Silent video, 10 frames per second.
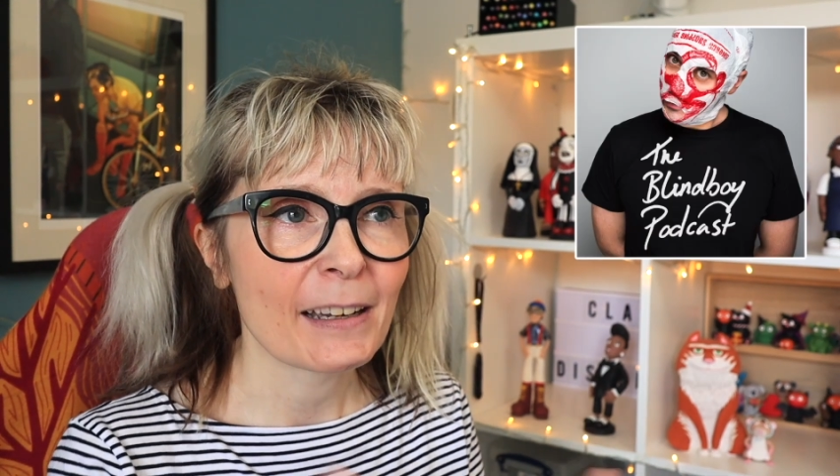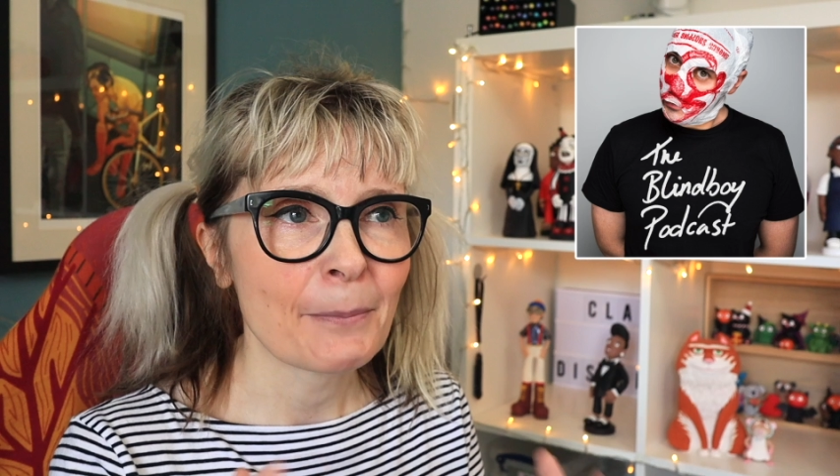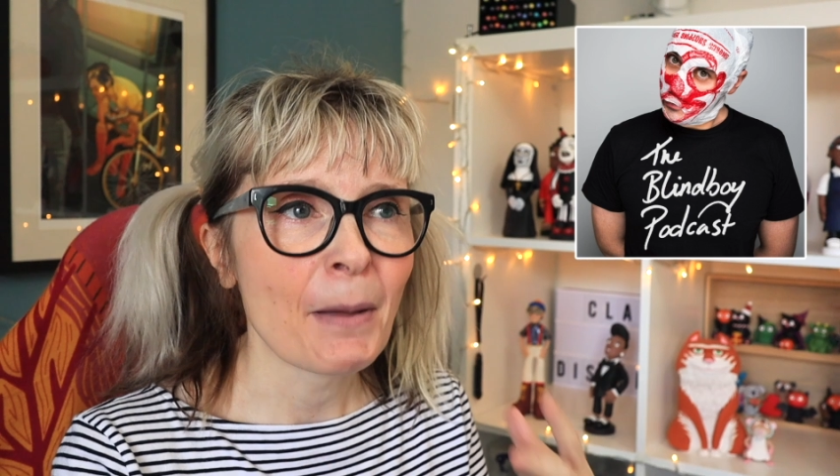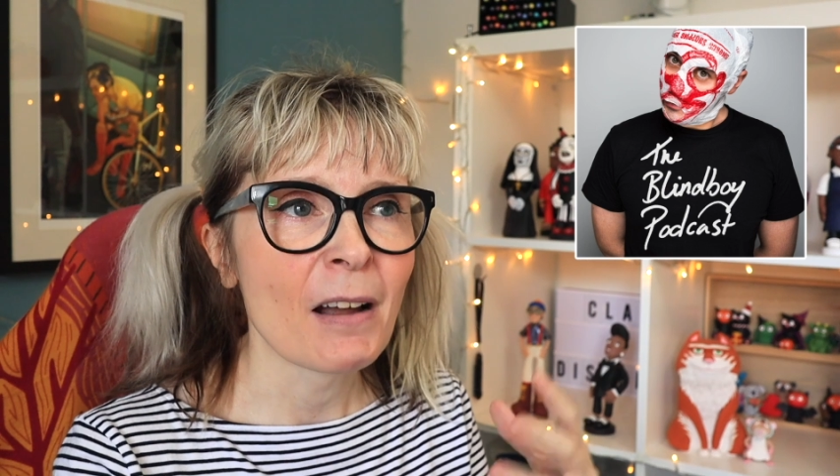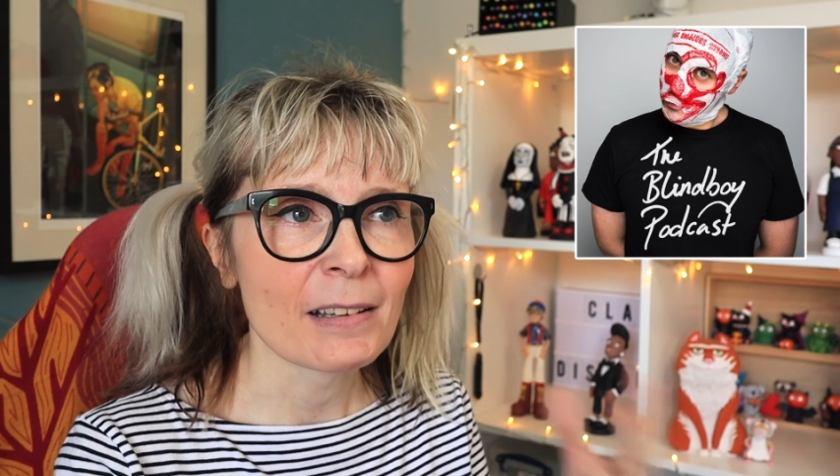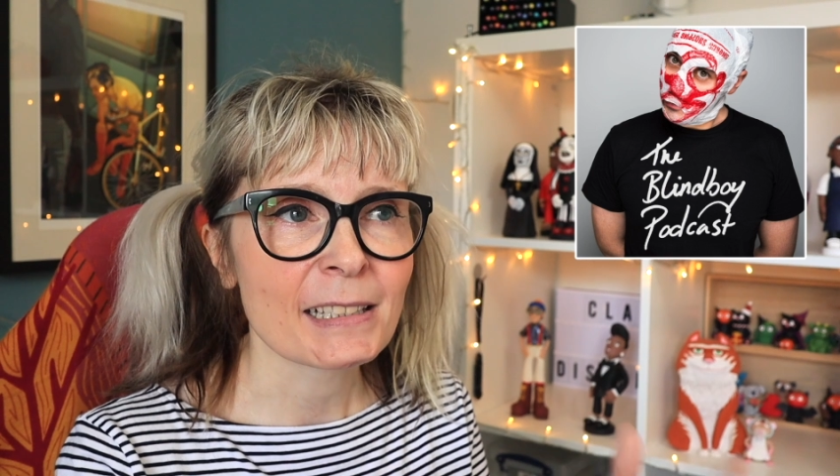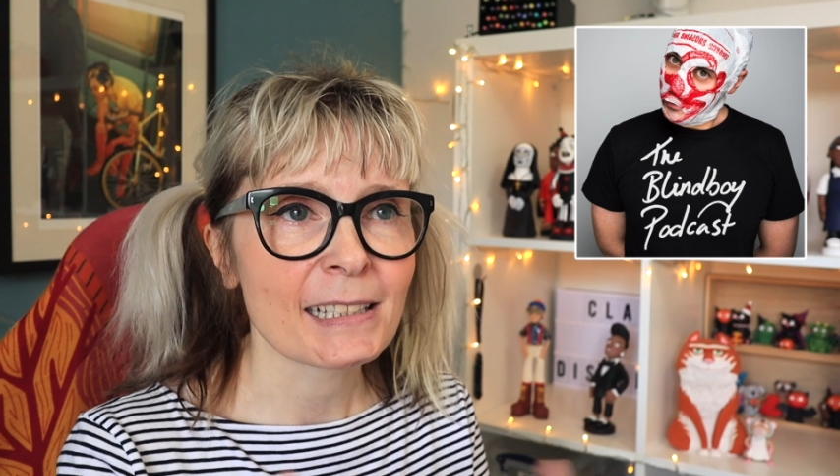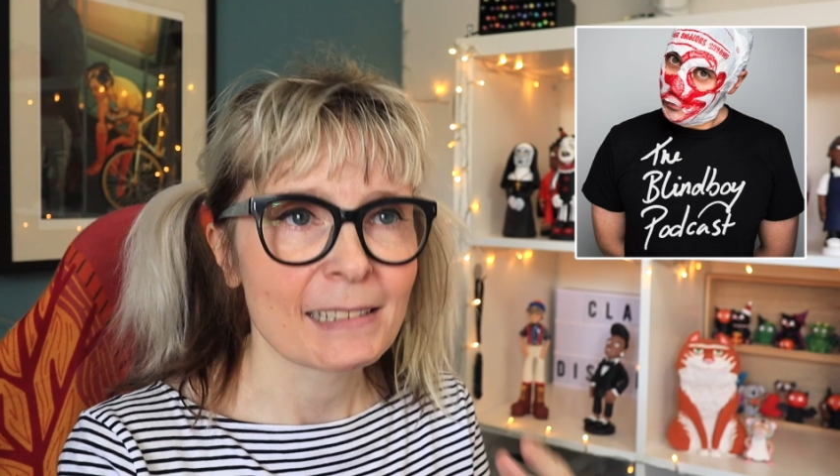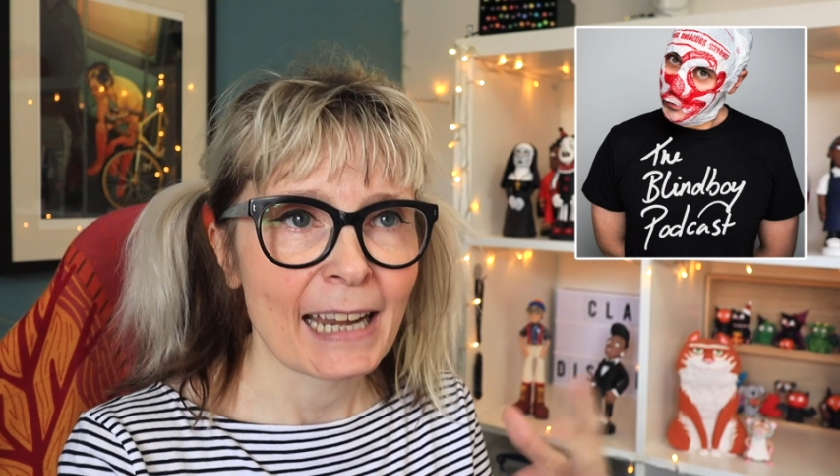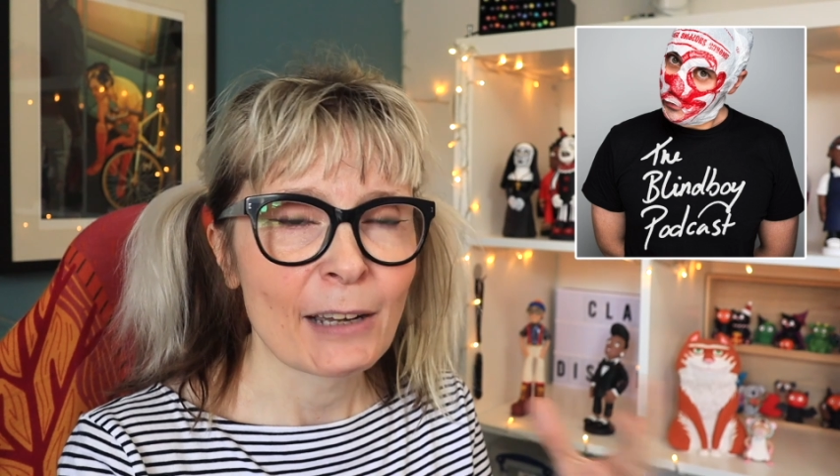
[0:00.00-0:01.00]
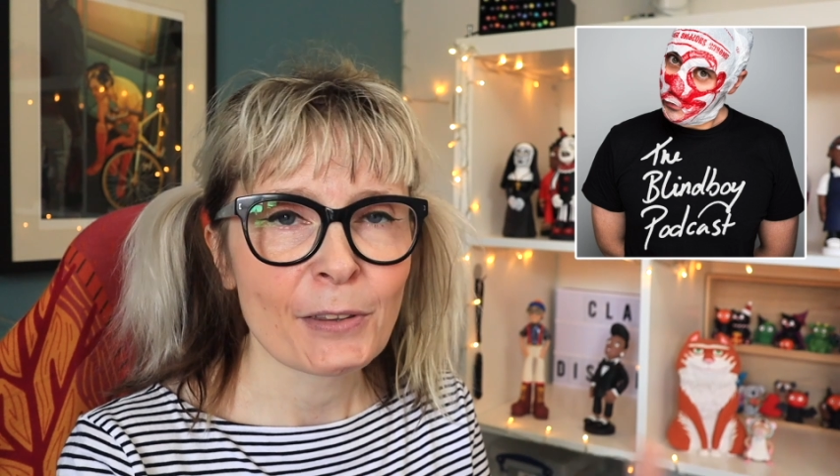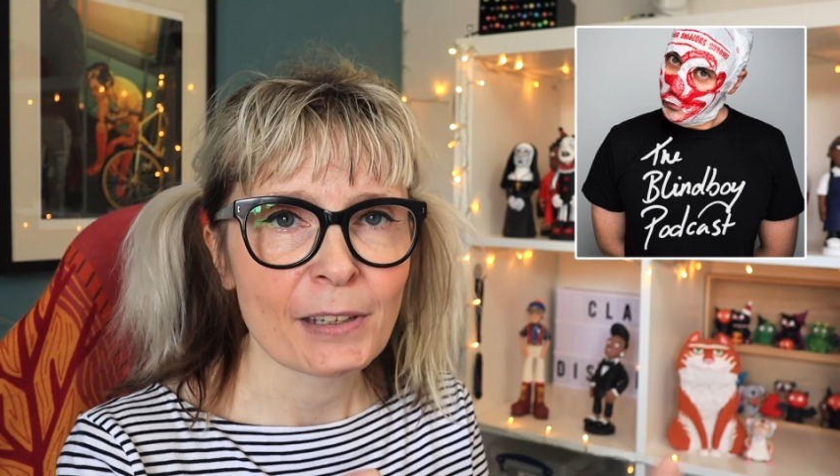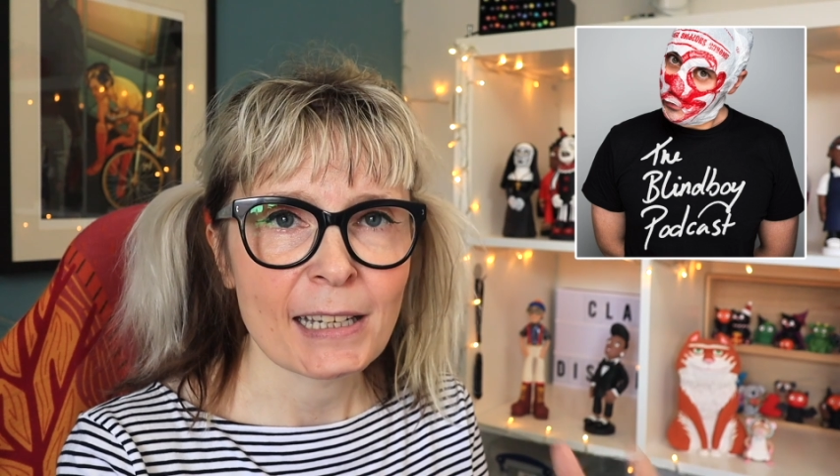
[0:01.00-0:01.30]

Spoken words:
a mask now that